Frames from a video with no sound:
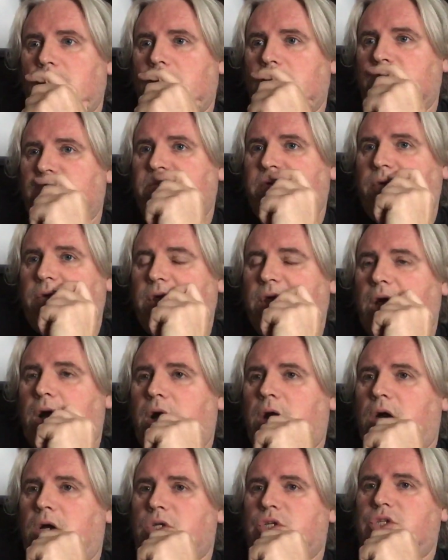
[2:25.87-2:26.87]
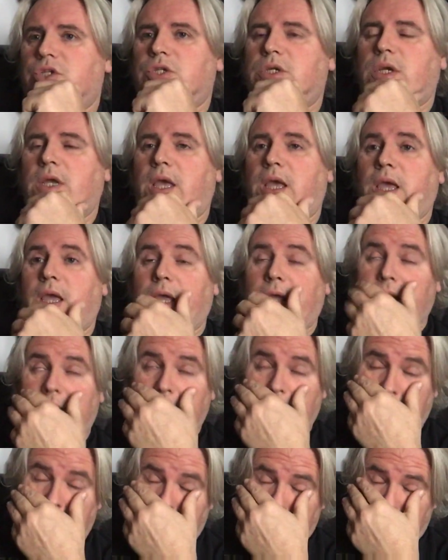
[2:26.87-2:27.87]
very harsh and
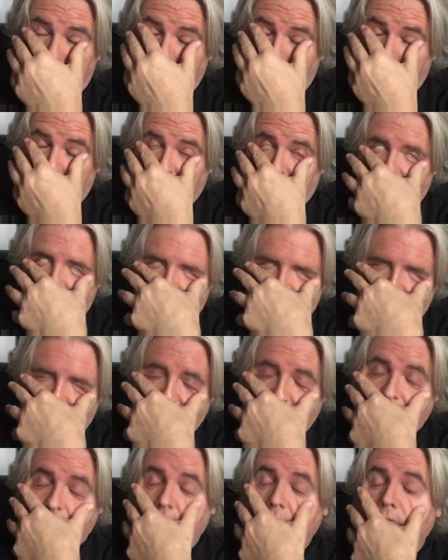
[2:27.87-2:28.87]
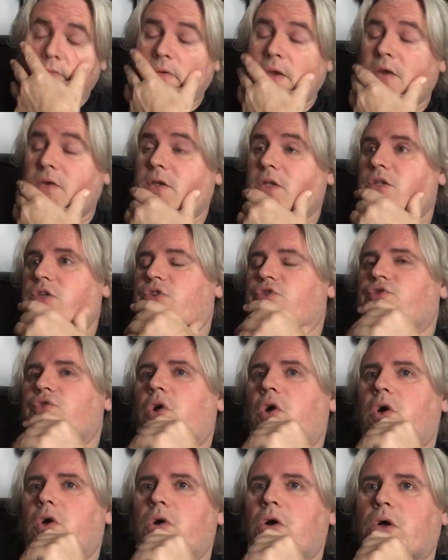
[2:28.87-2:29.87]
very, very, very
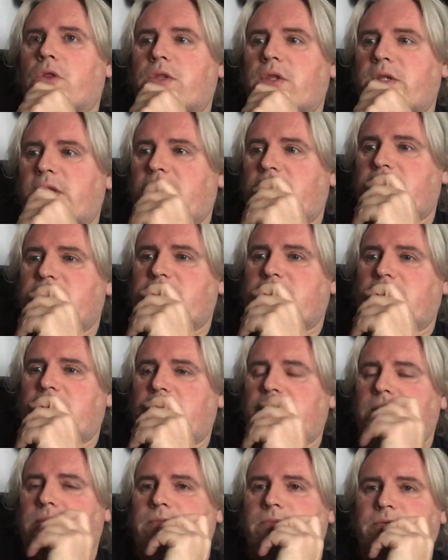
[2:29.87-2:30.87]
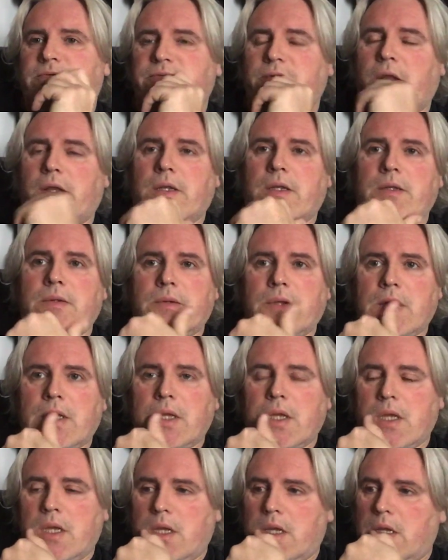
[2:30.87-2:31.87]
strong on the nicotine front.
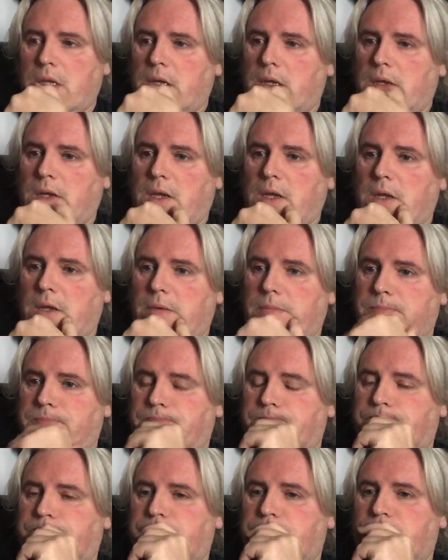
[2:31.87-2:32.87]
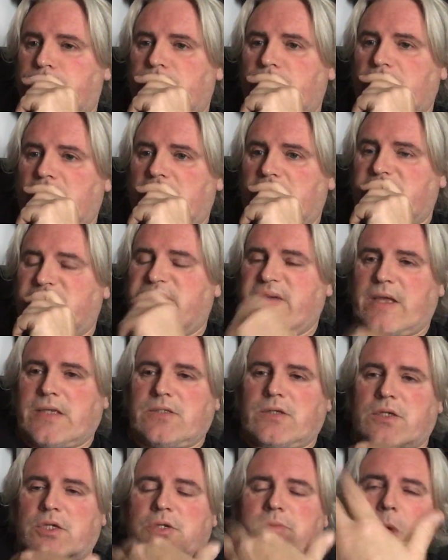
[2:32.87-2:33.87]
In fact,
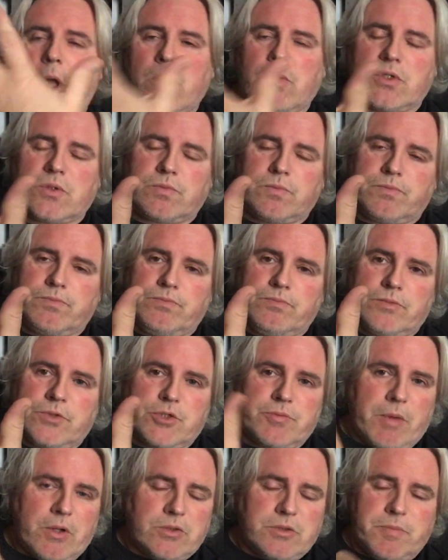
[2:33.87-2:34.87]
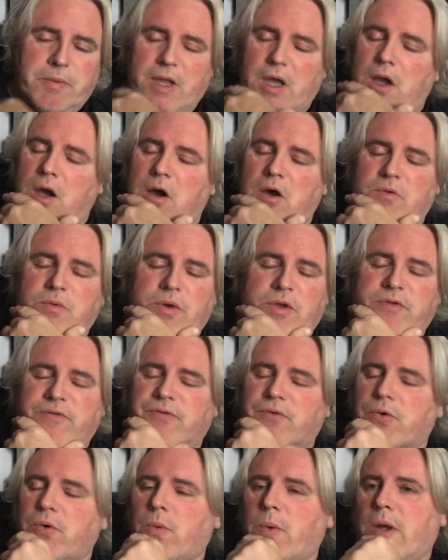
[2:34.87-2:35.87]
I smoked about halfway
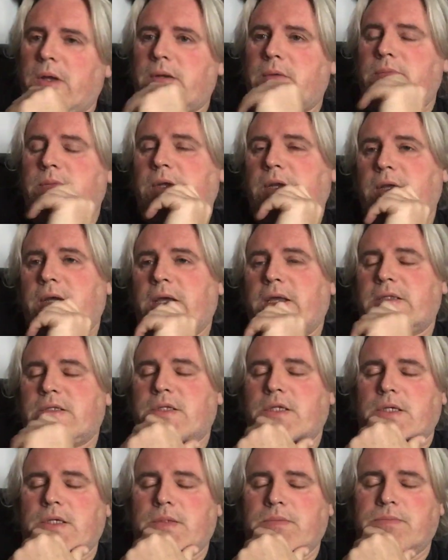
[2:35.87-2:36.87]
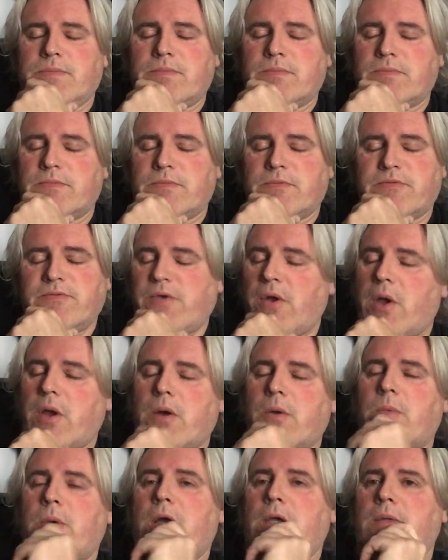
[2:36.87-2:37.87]
through one, and I had to throw it
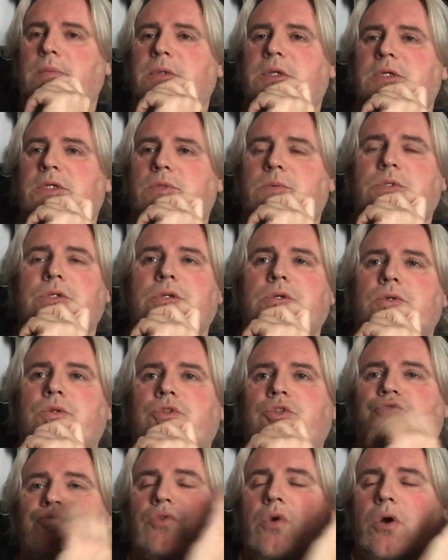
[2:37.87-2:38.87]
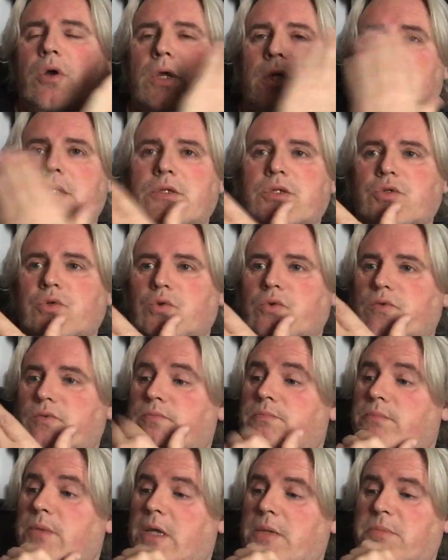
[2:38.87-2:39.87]
away because it was too strong. It sort of
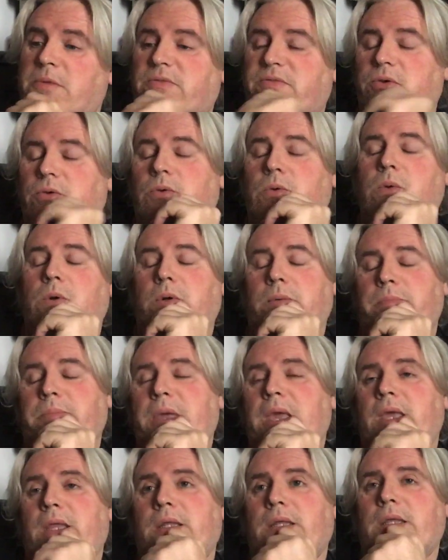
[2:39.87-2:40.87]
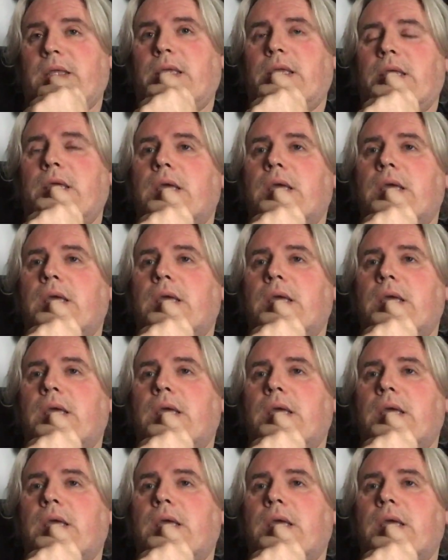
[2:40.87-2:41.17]
made me feel quite bandy,